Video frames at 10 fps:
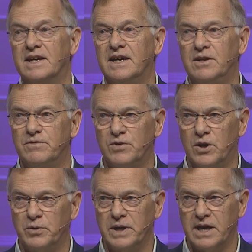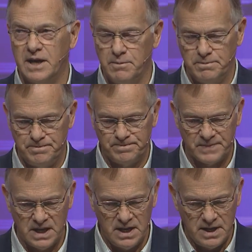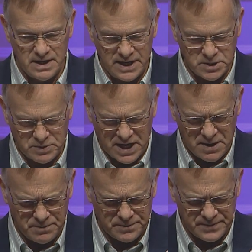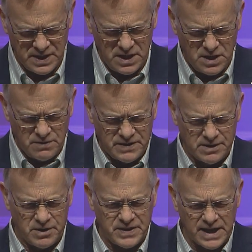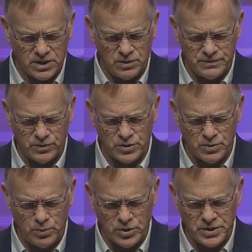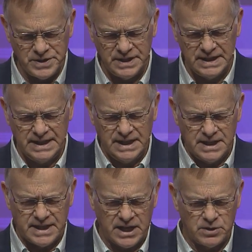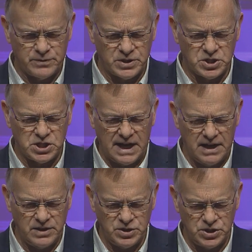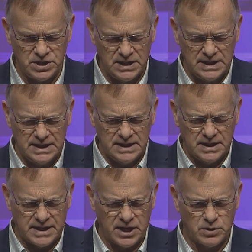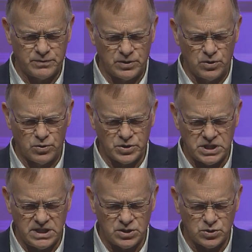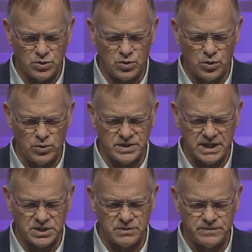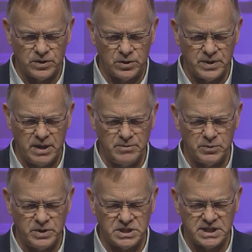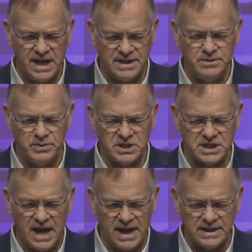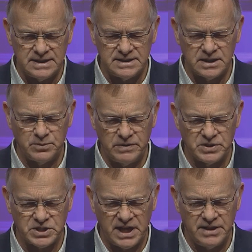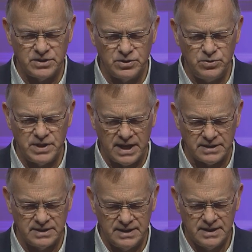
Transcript: in following him? Let's pray. Father, thank you for your word. Thank you for its challenge. Thank you for the Lord Jesus who calls us to follow him. And we said, we sang that we've decided to do that.